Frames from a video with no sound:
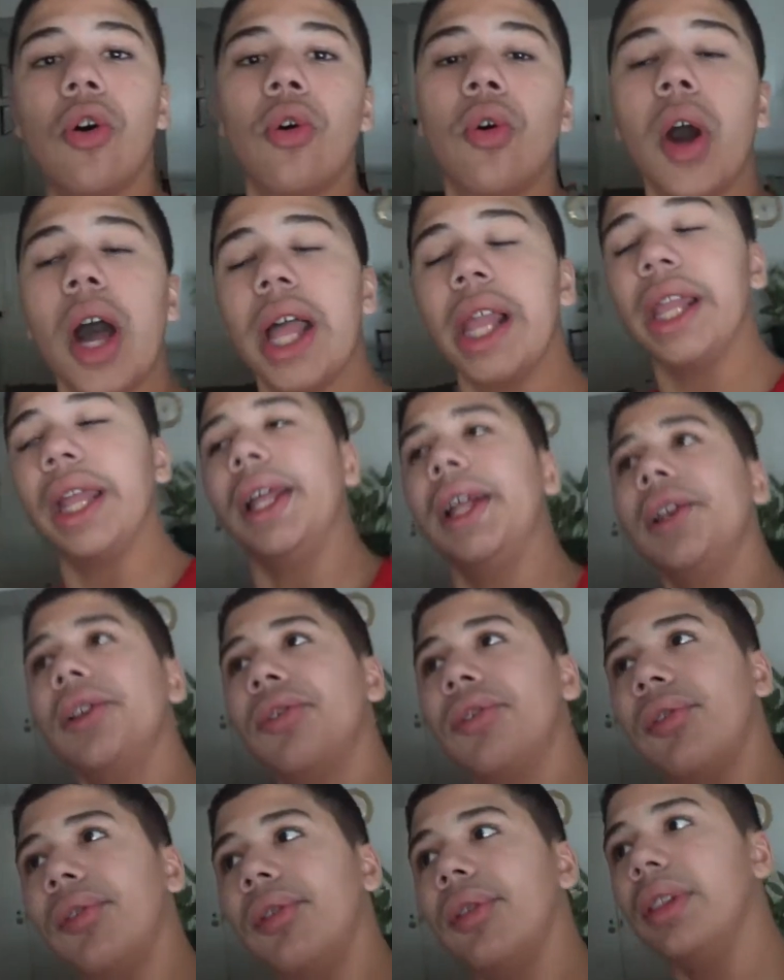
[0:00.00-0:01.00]
Well,
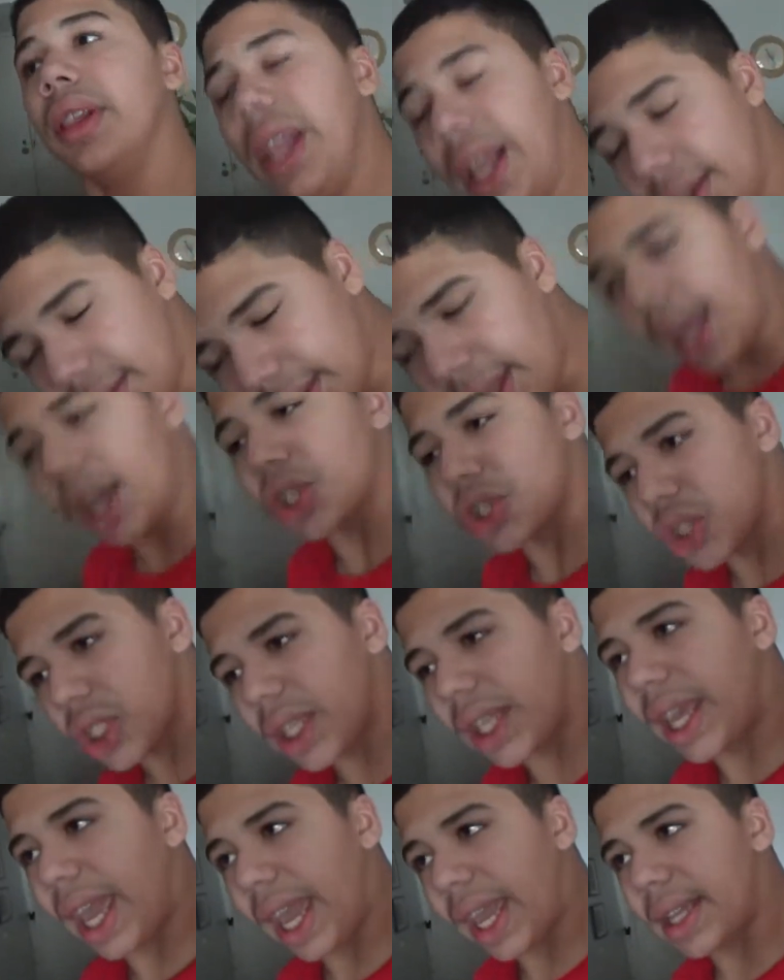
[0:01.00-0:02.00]
let's
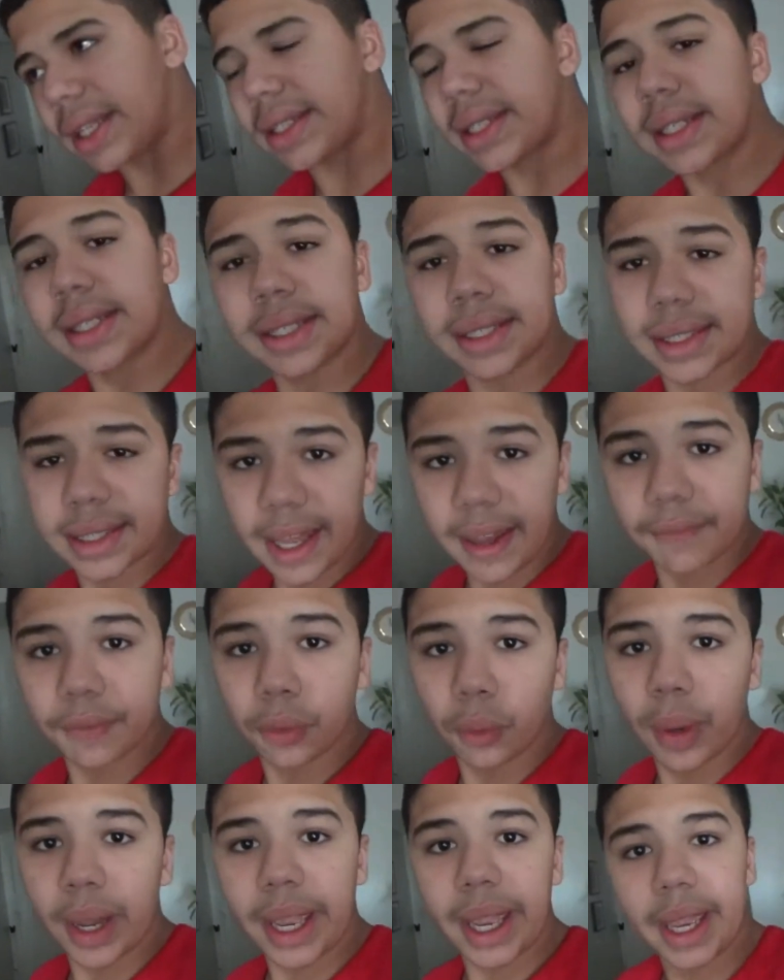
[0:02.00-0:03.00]
actually get into this
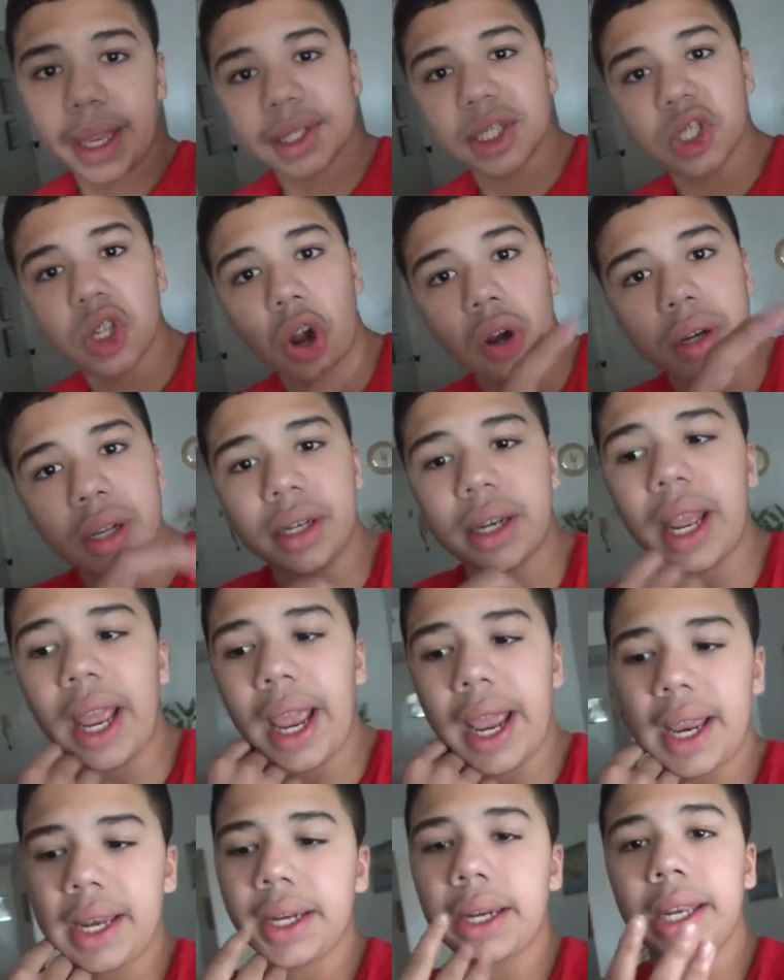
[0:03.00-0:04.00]
giveaway started,
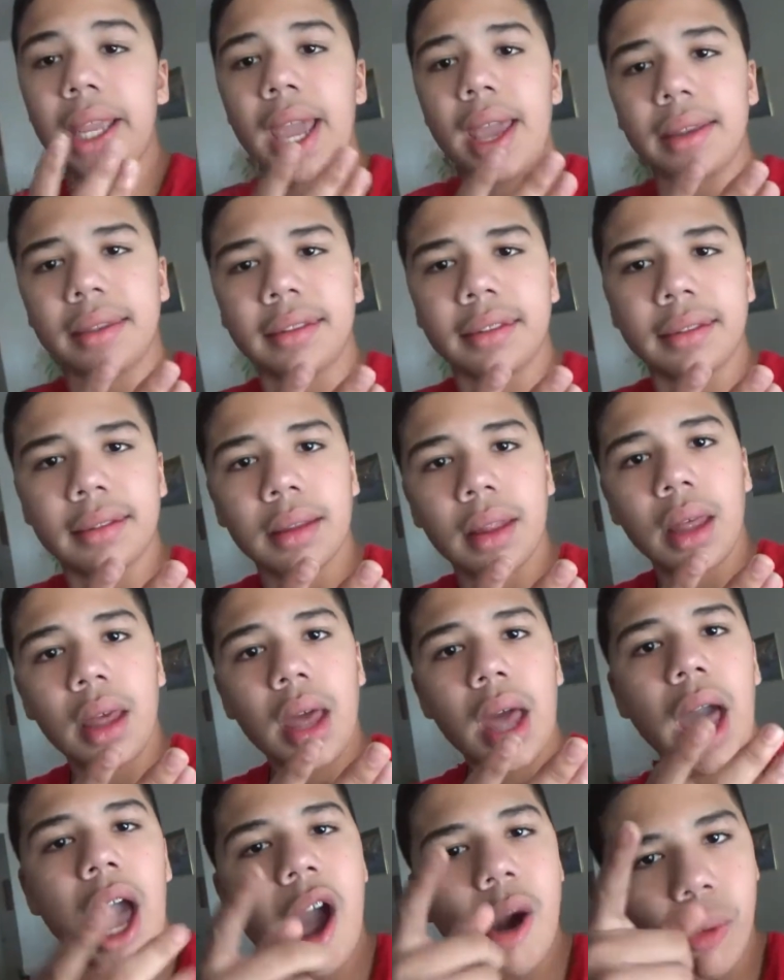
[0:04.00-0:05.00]
and yes,
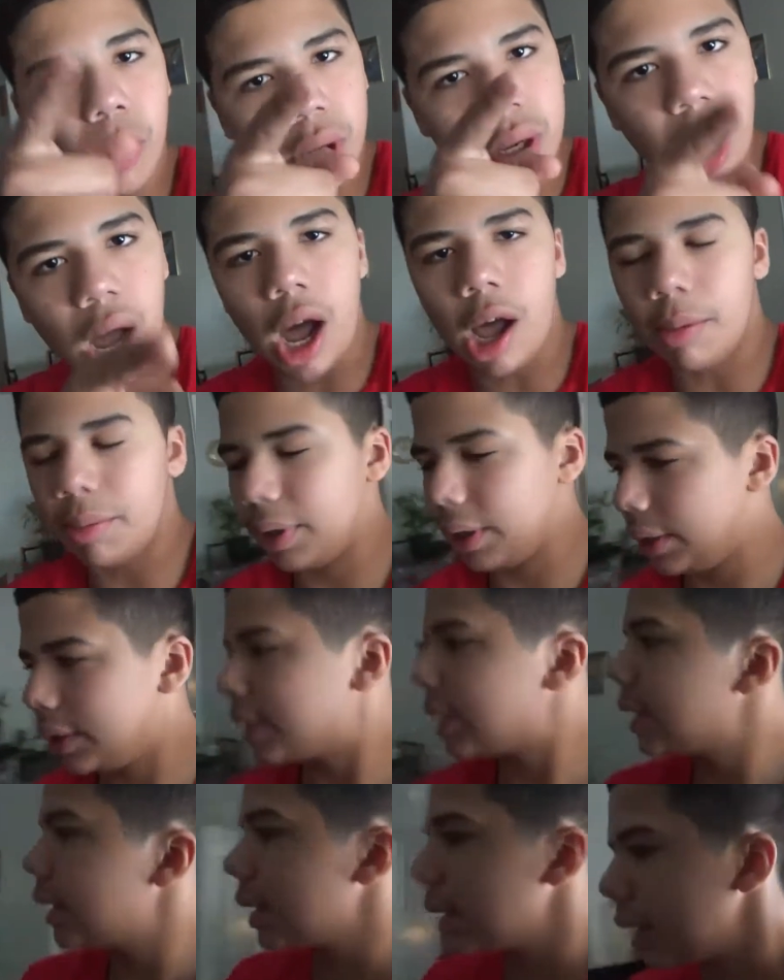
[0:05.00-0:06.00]
I will
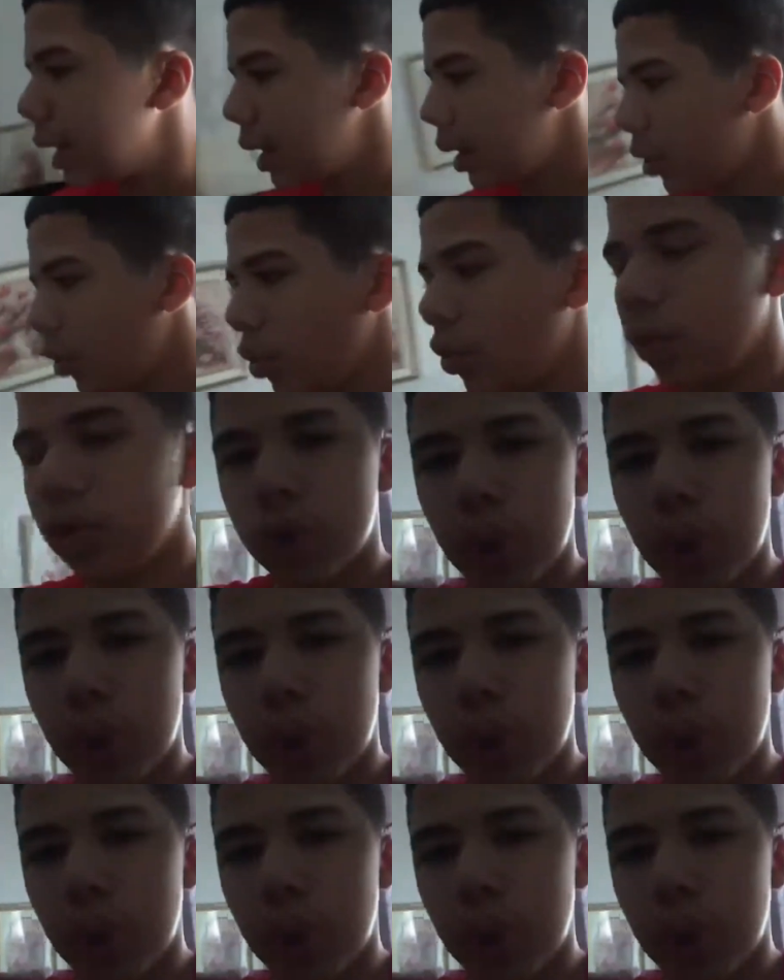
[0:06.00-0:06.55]
comment or